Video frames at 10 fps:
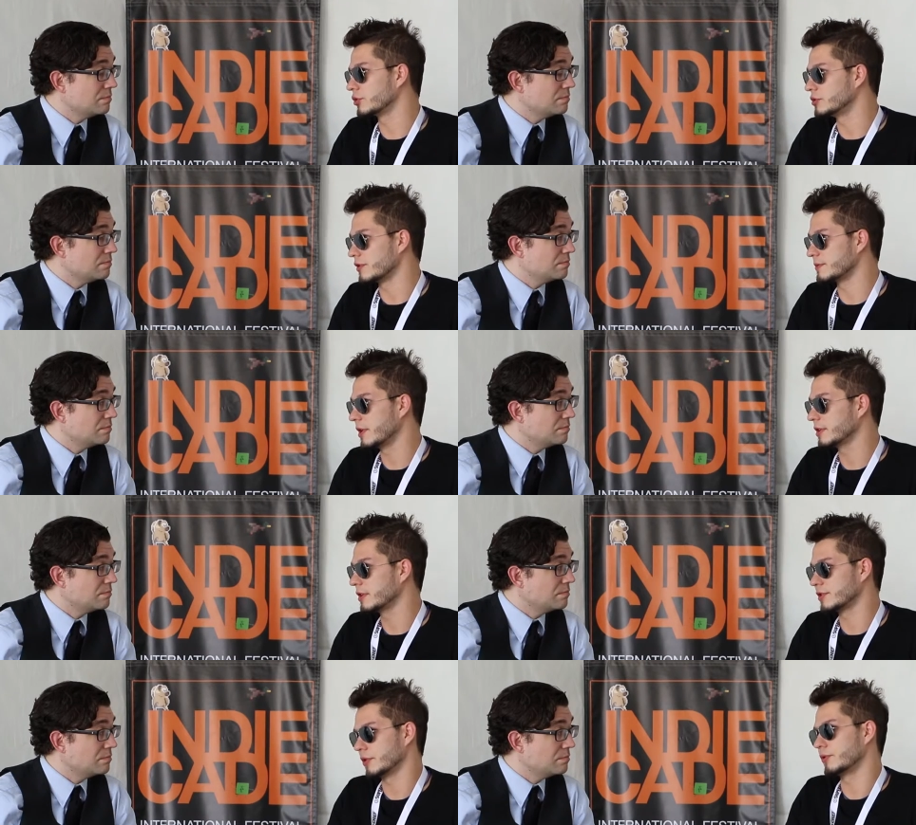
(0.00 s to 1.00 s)
Speaker 1: to closed
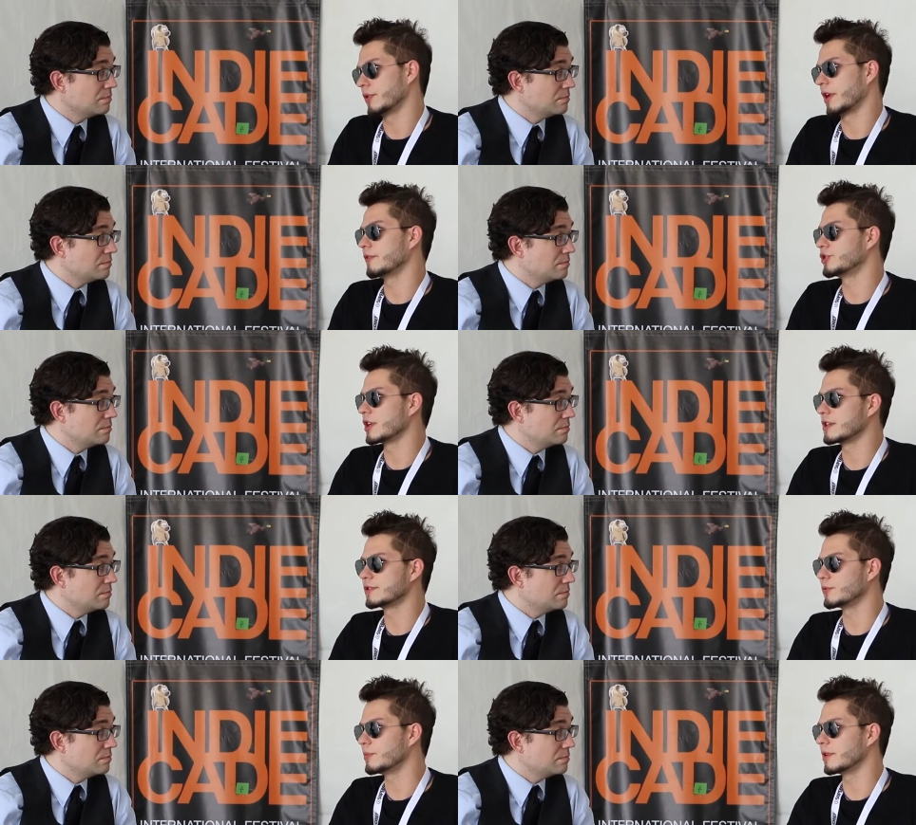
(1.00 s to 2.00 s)
beta, so you have a chance
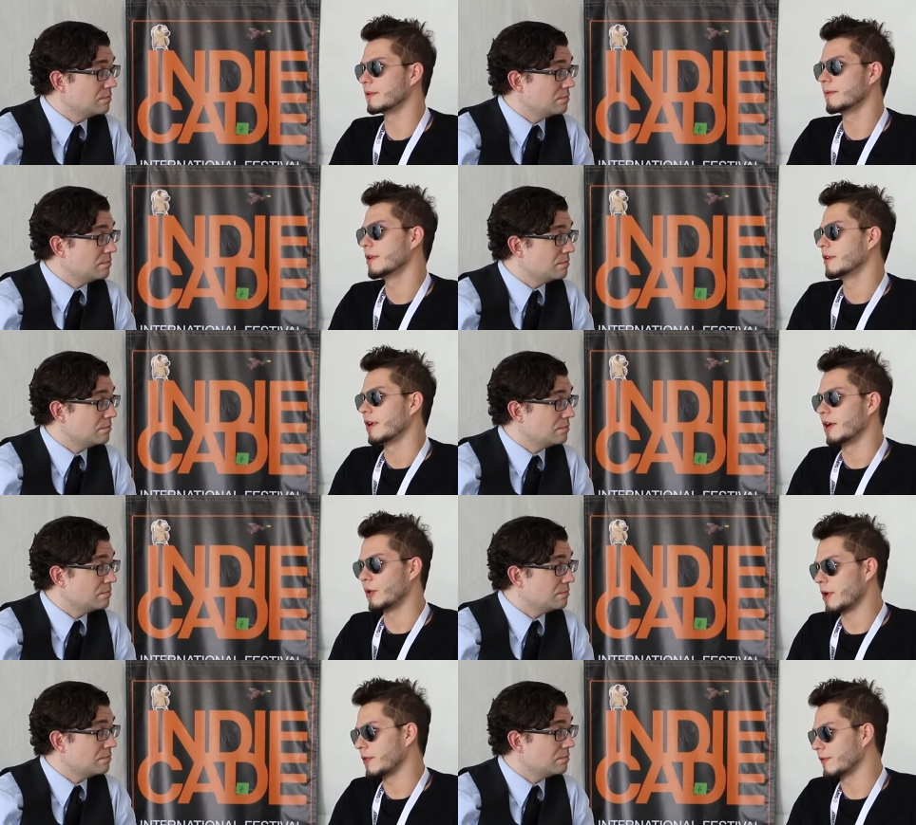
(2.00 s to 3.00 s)
to be uh,
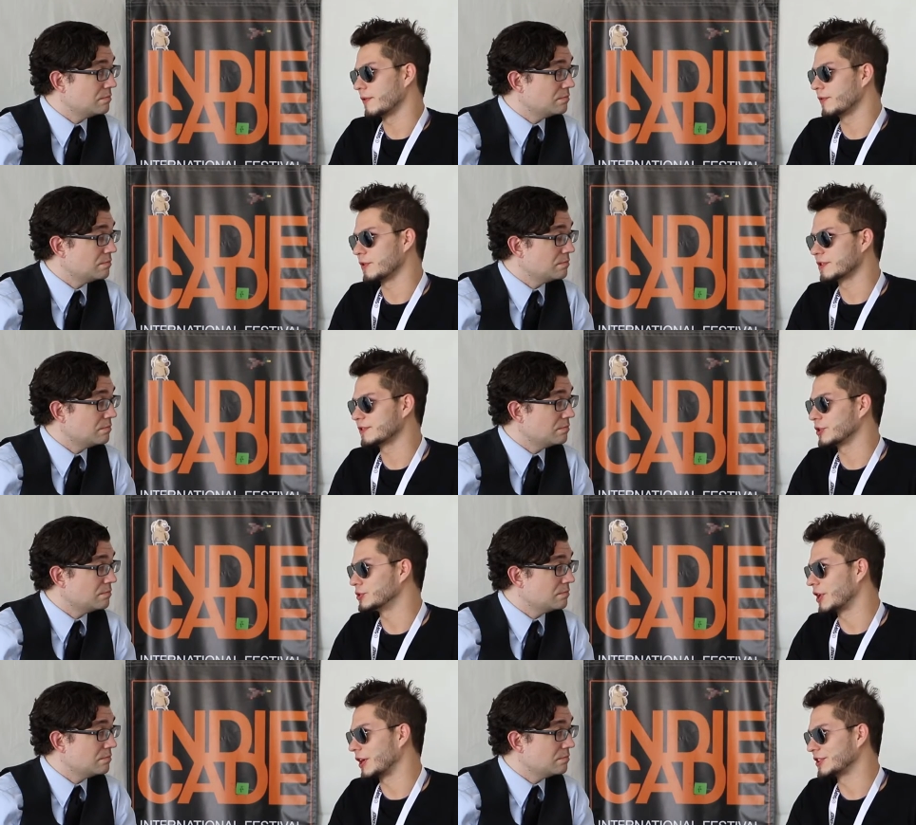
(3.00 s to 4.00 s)
one of the first
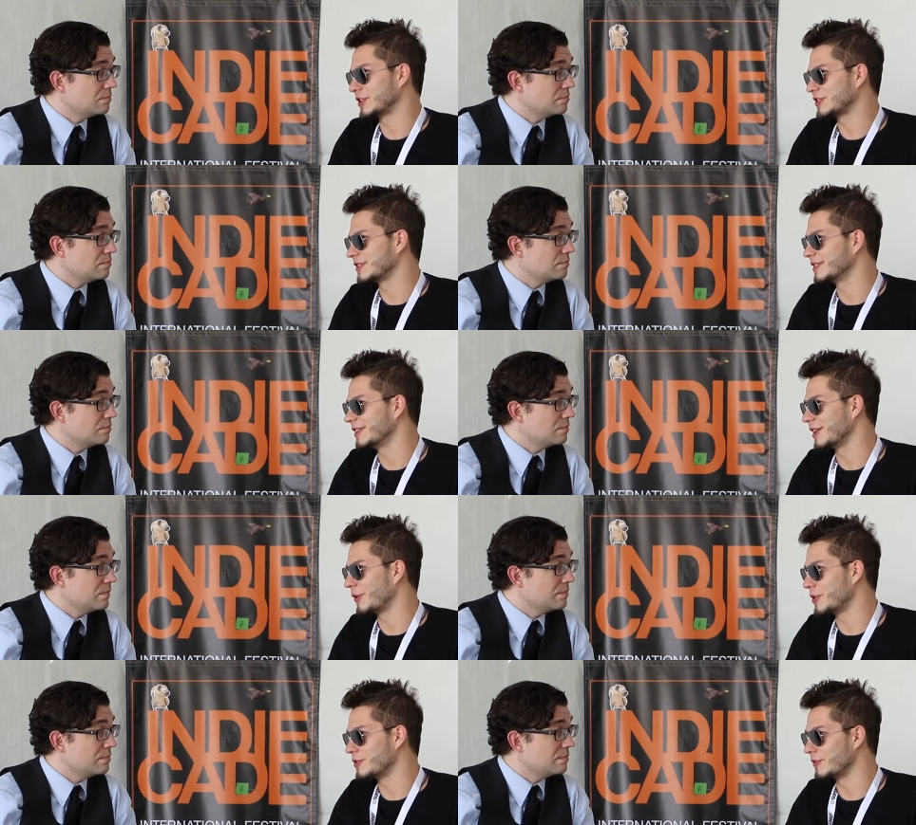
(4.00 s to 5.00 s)
soul hunters in
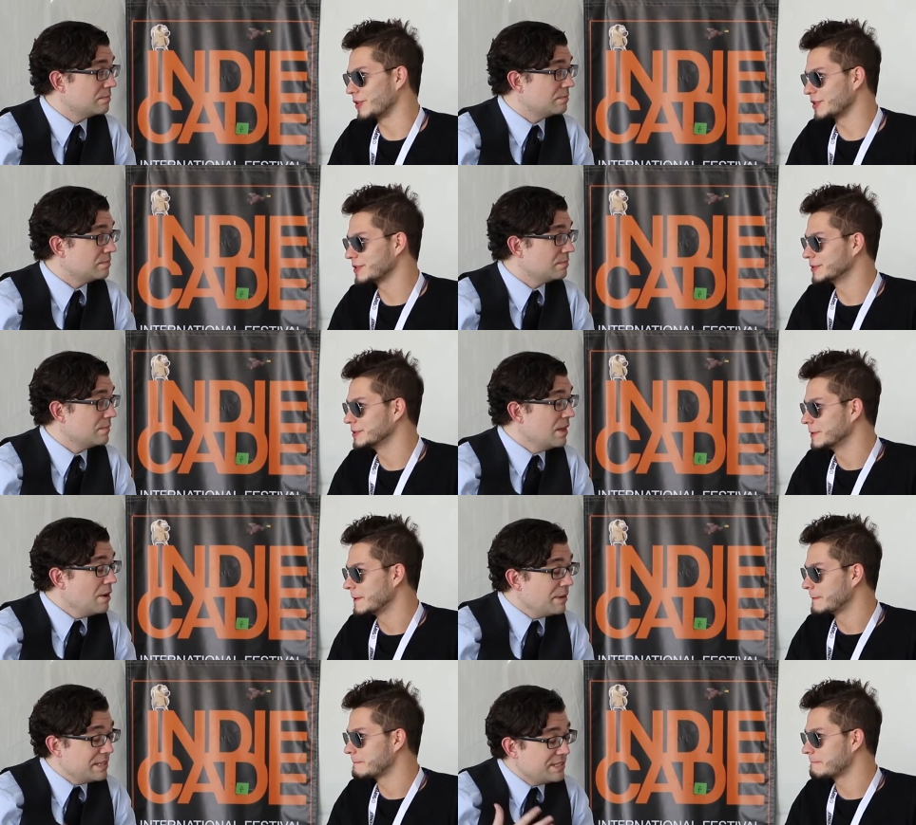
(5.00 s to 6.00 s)
our universe.
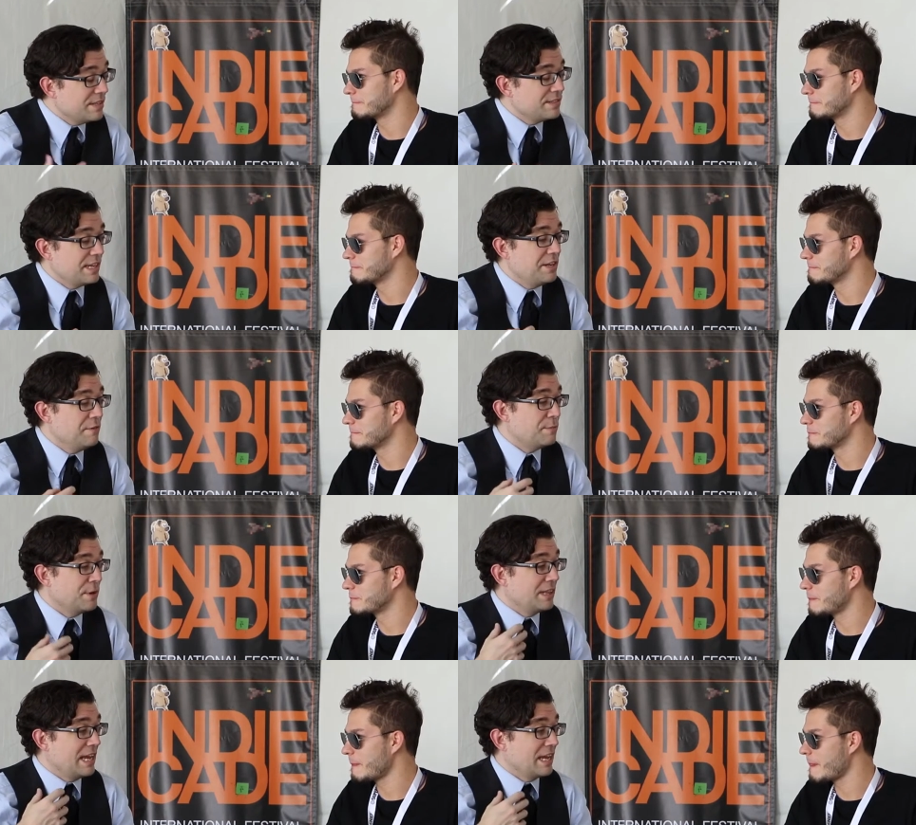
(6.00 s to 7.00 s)
Speaker 2: Well, it sounds like you've
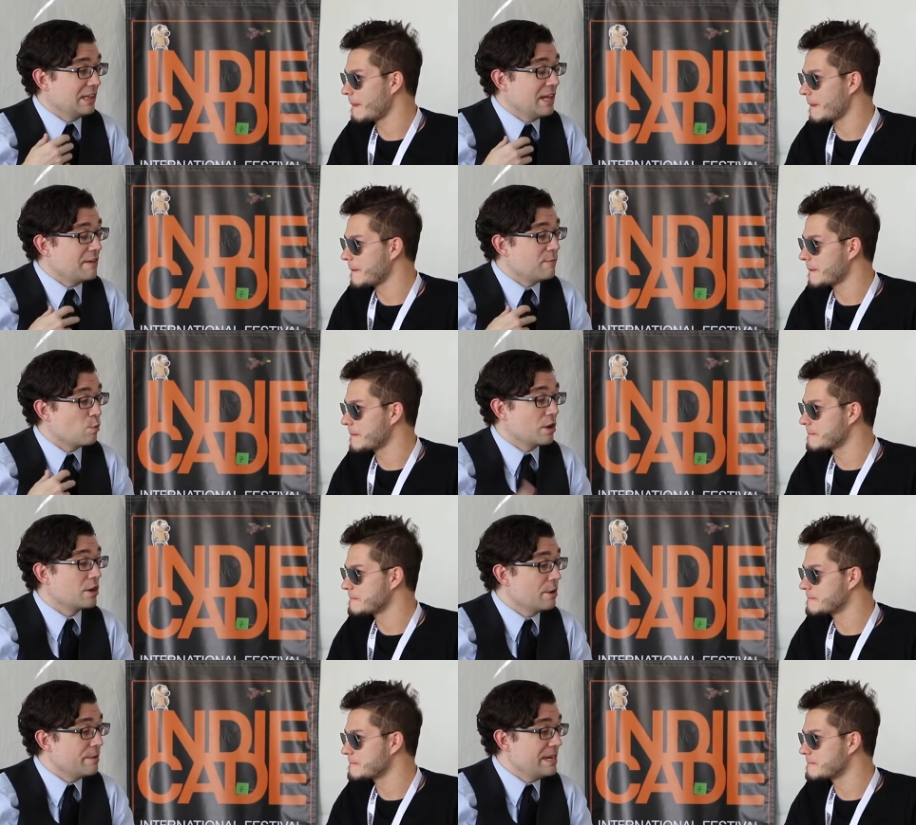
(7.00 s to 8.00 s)
put like a lot of
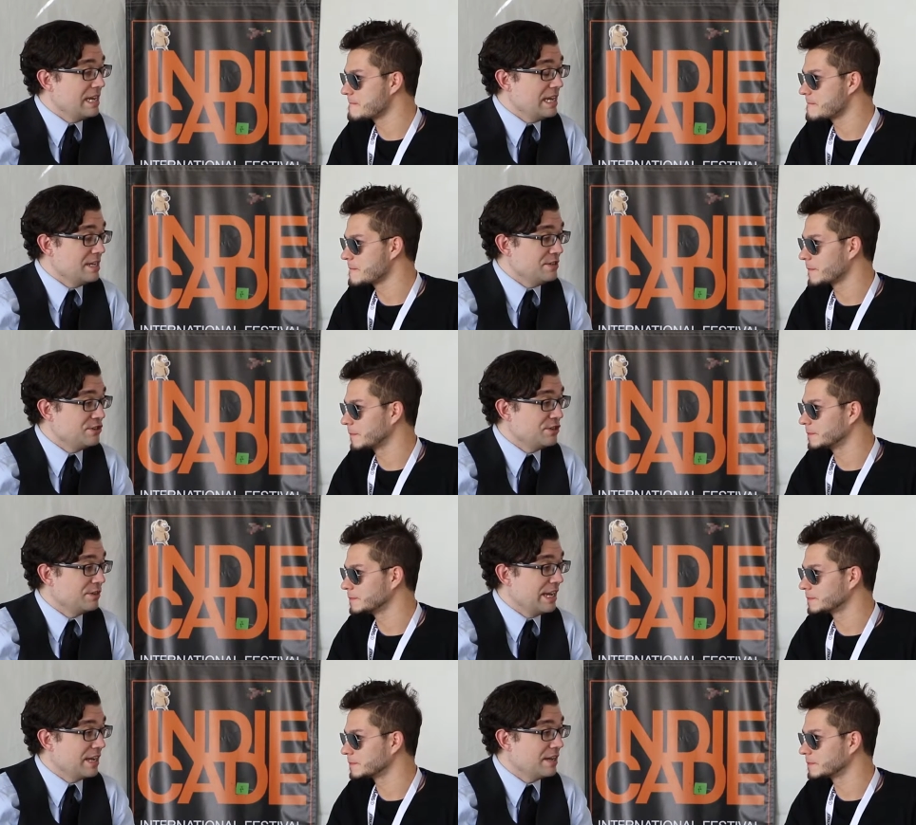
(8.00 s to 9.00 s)
work already
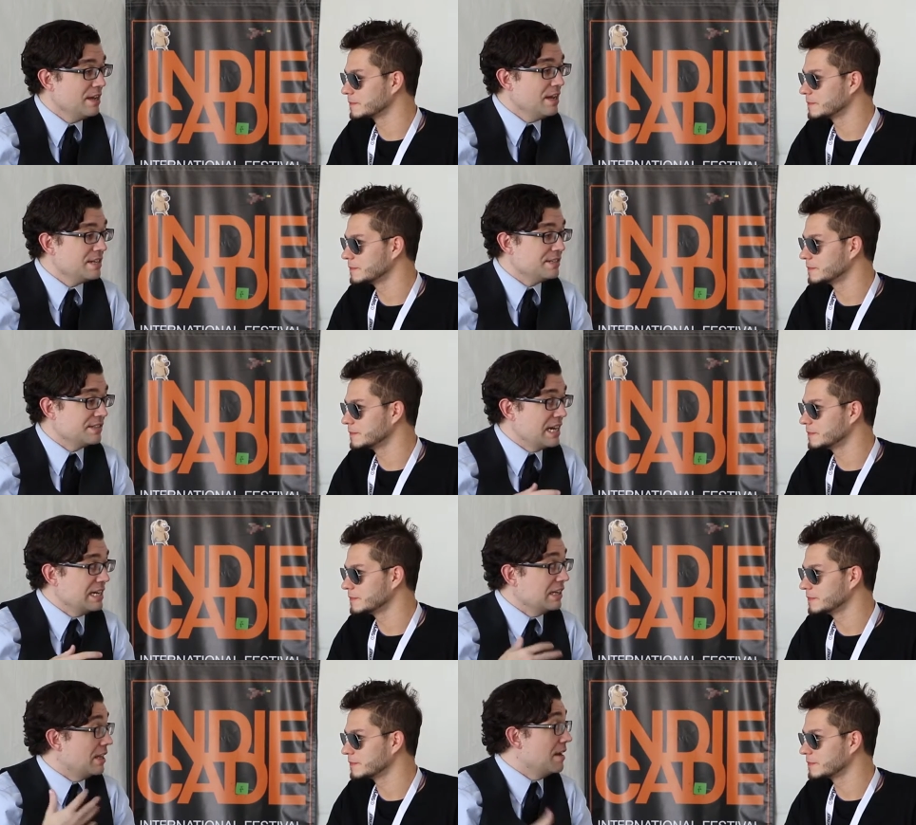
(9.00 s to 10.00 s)
into like
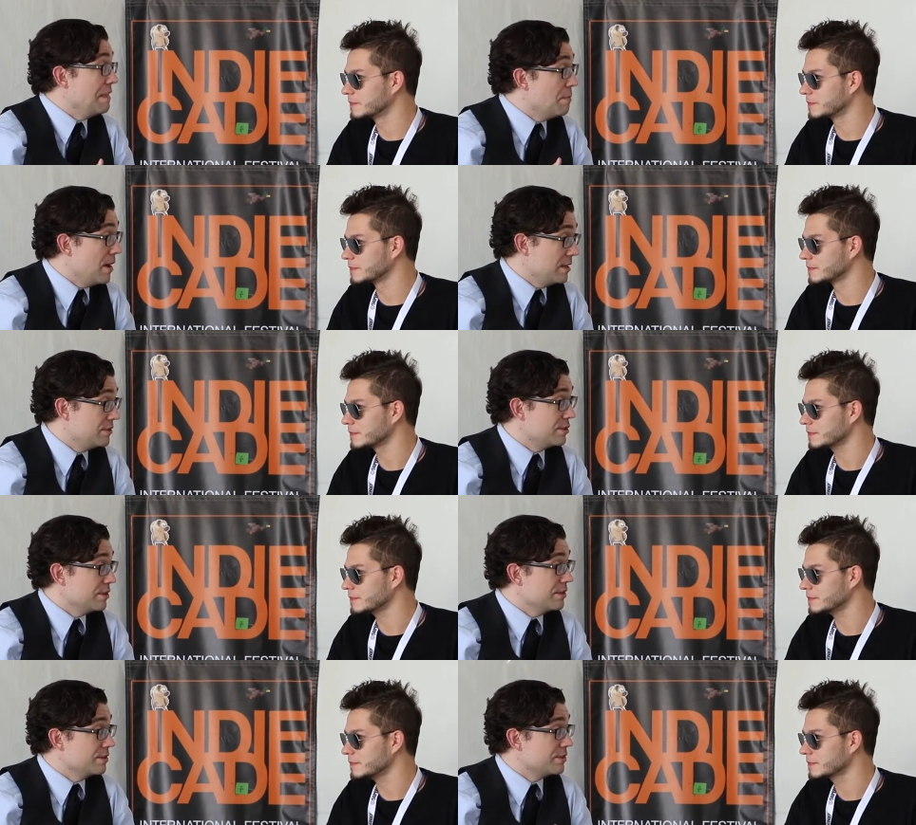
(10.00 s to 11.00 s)
designing a lot of the
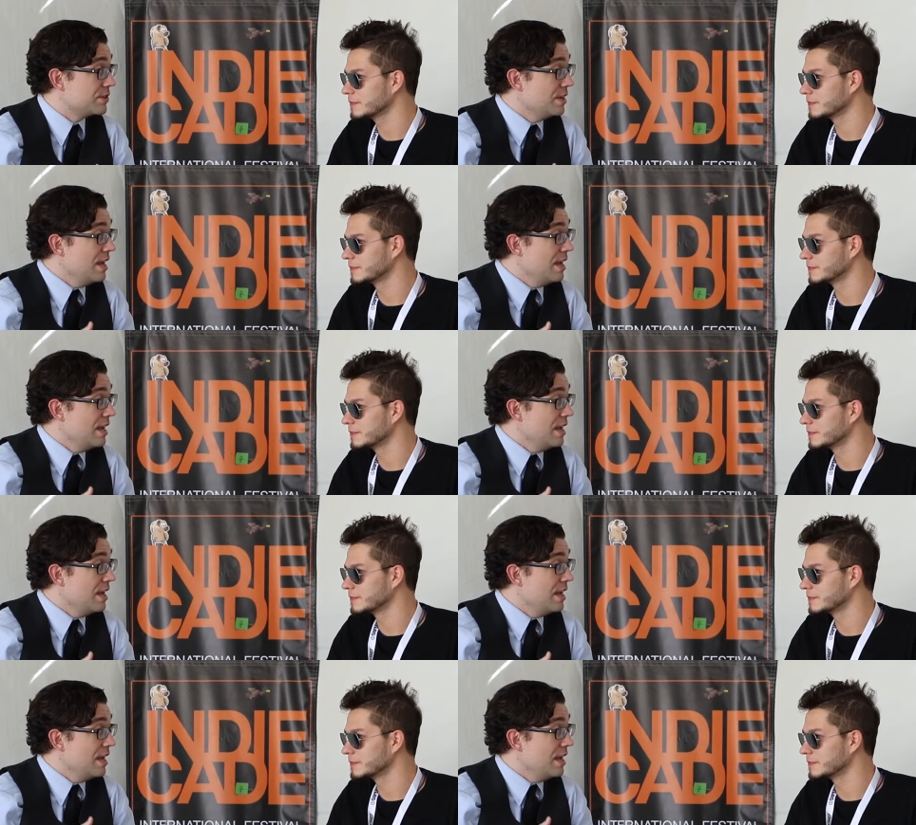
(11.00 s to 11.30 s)
monsters,